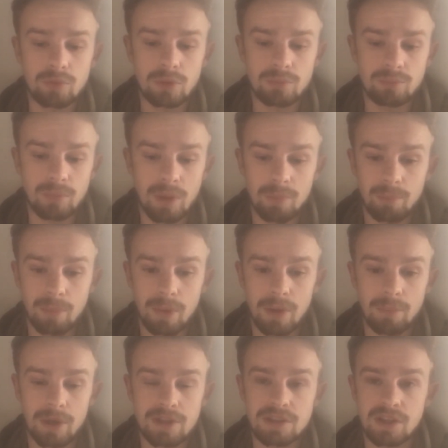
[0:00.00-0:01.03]
we'll,
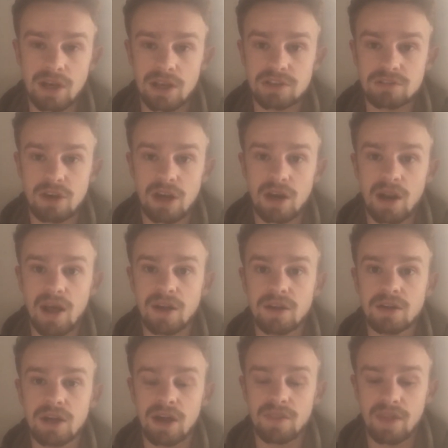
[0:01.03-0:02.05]
might see the likes of Adam
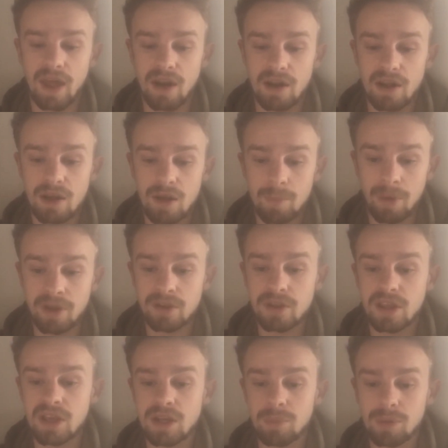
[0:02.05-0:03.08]
Lennon and then Michael
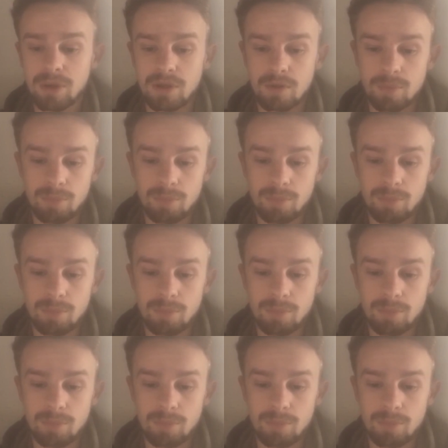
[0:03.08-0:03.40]
Keane